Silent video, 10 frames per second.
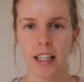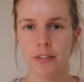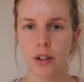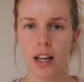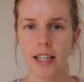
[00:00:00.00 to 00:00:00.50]

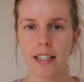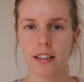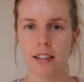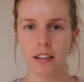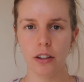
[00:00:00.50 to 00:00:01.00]
If you'd like
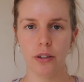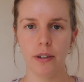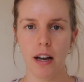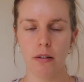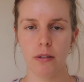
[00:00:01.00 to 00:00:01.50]
a little look
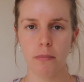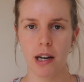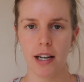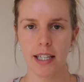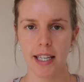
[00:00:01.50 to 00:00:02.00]
around
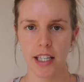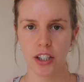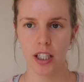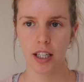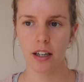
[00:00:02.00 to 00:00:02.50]
my
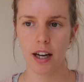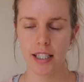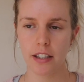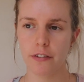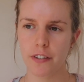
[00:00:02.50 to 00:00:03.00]
kitchen,
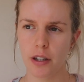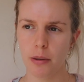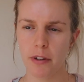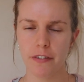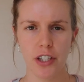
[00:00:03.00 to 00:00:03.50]
I did
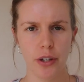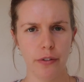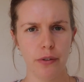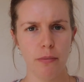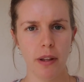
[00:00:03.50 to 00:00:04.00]
film a video
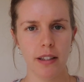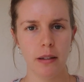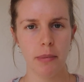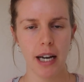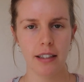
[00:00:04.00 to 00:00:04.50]
a few months
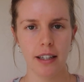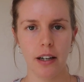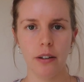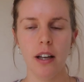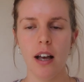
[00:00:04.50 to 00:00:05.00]
back
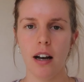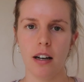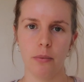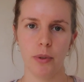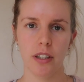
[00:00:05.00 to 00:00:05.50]
now,
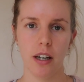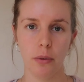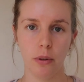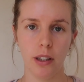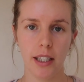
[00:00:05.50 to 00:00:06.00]
which I
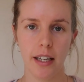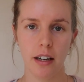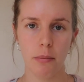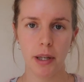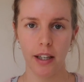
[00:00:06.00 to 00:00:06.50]
will
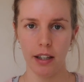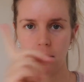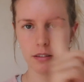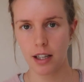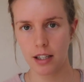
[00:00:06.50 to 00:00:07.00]
link up
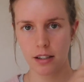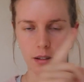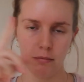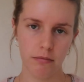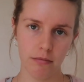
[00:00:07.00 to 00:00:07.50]
here at
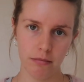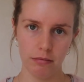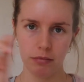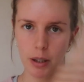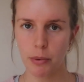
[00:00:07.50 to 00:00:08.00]

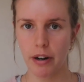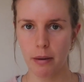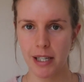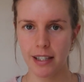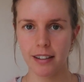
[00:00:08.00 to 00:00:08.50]
somewhere
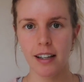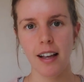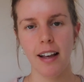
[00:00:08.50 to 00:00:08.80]
up here,